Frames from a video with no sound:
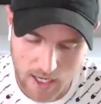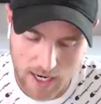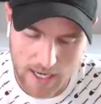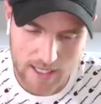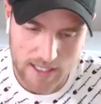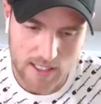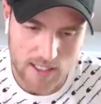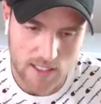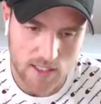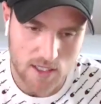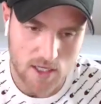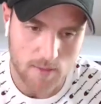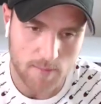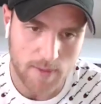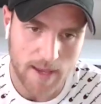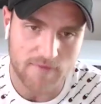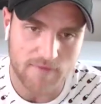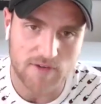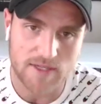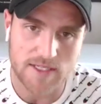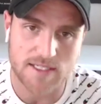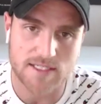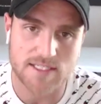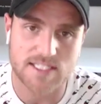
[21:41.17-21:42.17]
I ended up
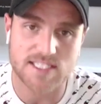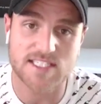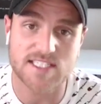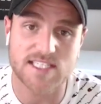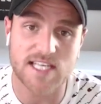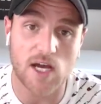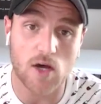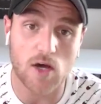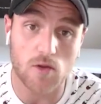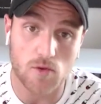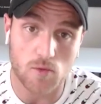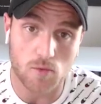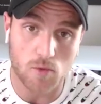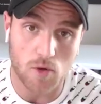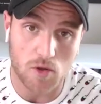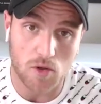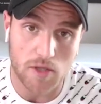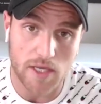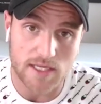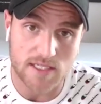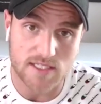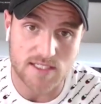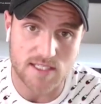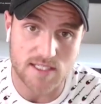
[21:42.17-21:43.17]
having to sell the
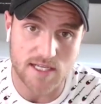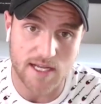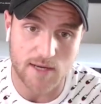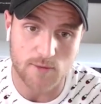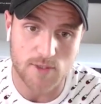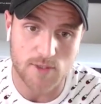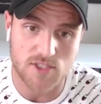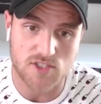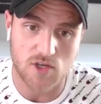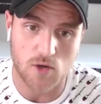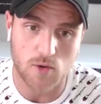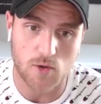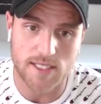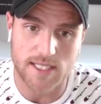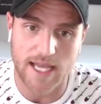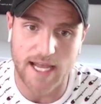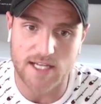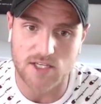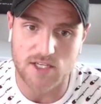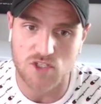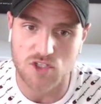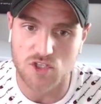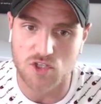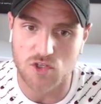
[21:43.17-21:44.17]
Rolex that I was so
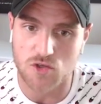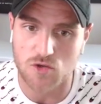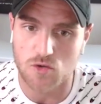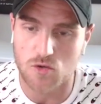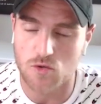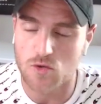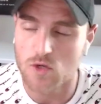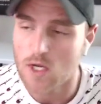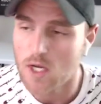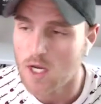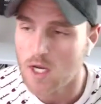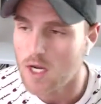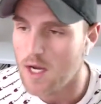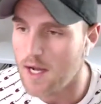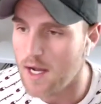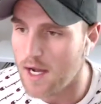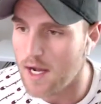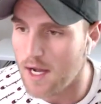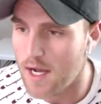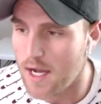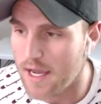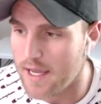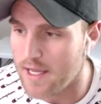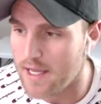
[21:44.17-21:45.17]
attached to.
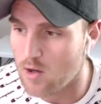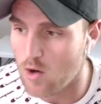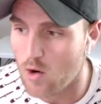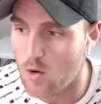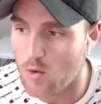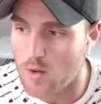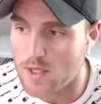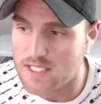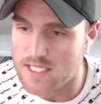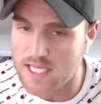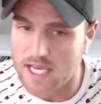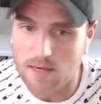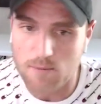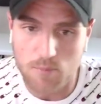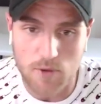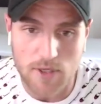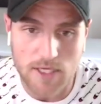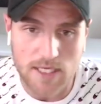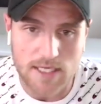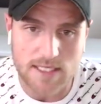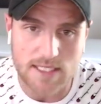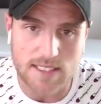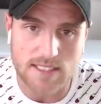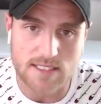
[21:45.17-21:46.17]
Uh, I had always had
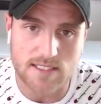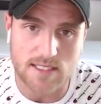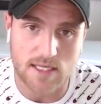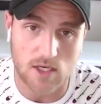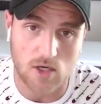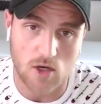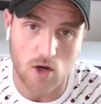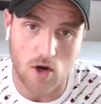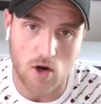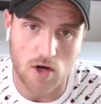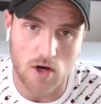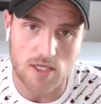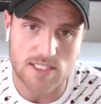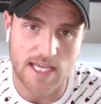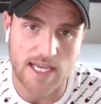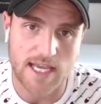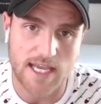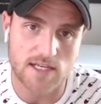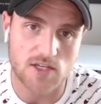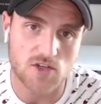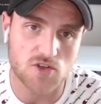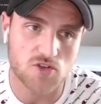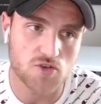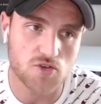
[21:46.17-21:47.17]
pretty decent cars. I
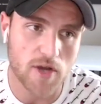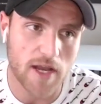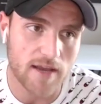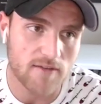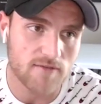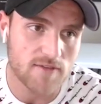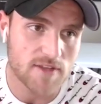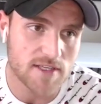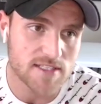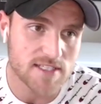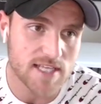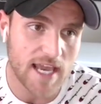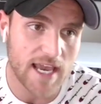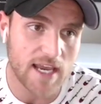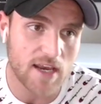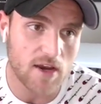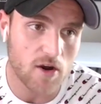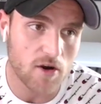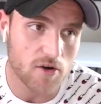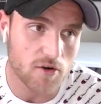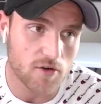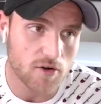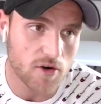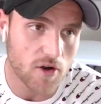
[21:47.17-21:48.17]
had to drive this eight
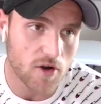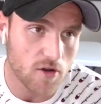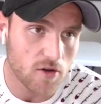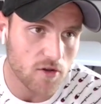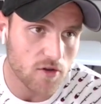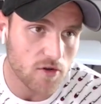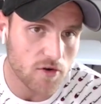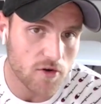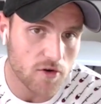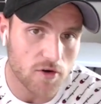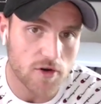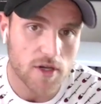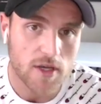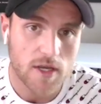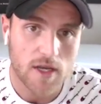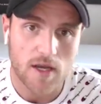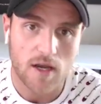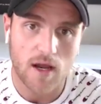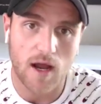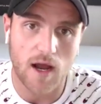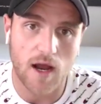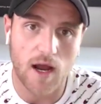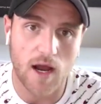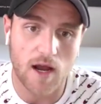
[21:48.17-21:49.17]
hundred dollar
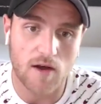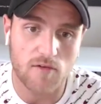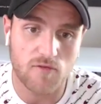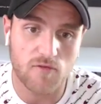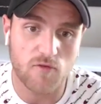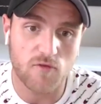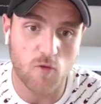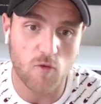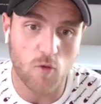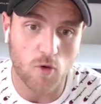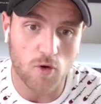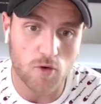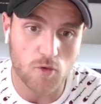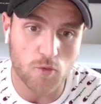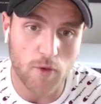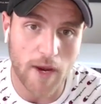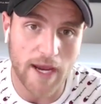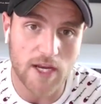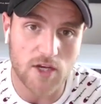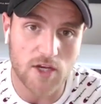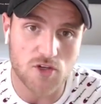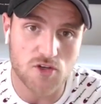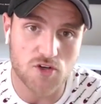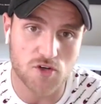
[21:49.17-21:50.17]
uh, Ford
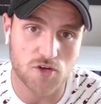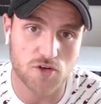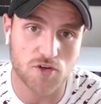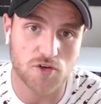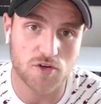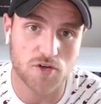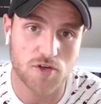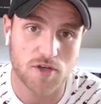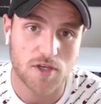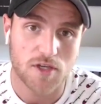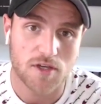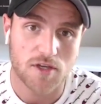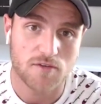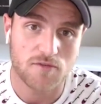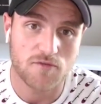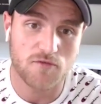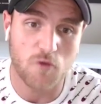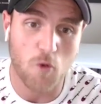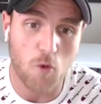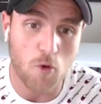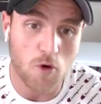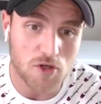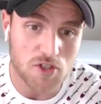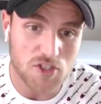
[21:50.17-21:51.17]
Ranger
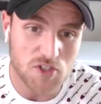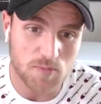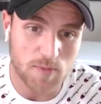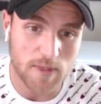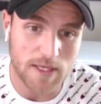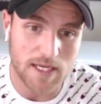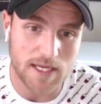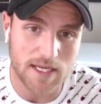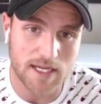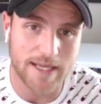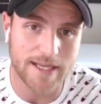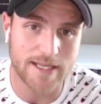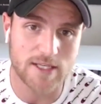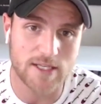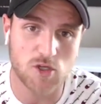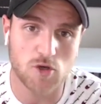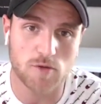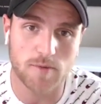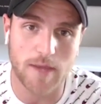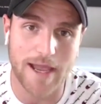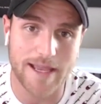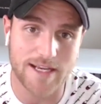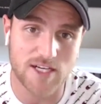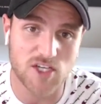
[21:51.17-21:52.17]
four speed. It
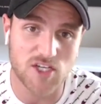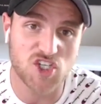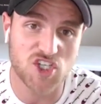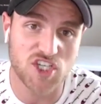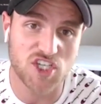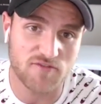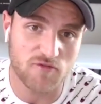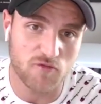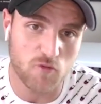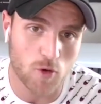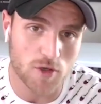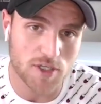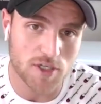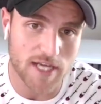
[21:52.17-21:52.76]
took I had to shift four